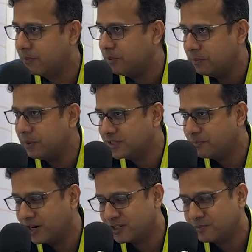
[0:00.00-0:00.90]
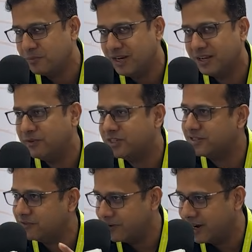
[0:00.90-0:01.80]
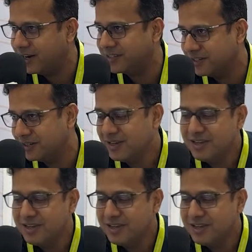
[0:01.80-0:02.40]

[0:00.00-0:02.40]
P P M is a parts per million, which is defined as a